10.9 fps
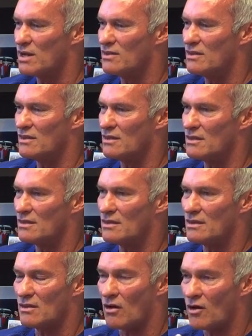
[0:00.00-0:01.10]
But
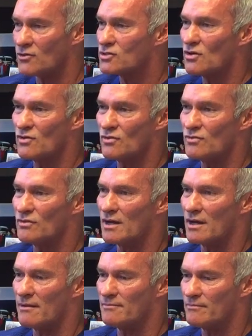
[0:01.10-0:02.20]
also,
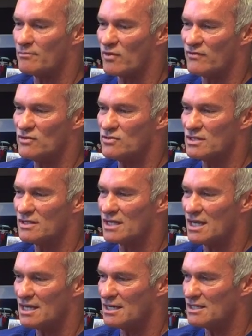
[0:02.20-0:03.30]
perfusing the
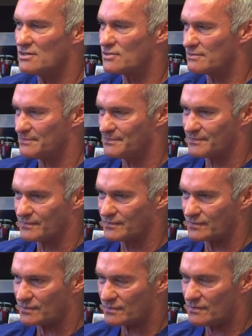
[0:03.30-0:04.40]
kidneys,
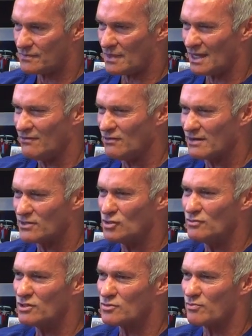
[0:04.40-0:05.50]
if you've got
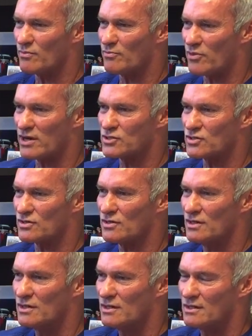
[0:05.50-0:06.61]
too much
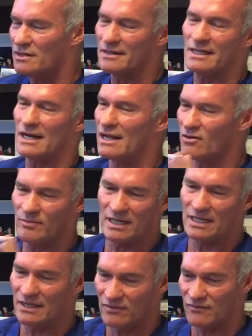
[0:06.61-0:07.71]
pressure, again, I don't mean
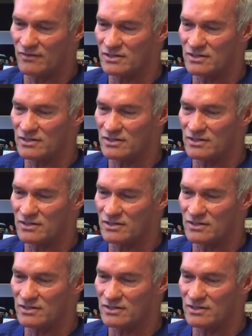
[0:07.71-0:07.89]
to give you a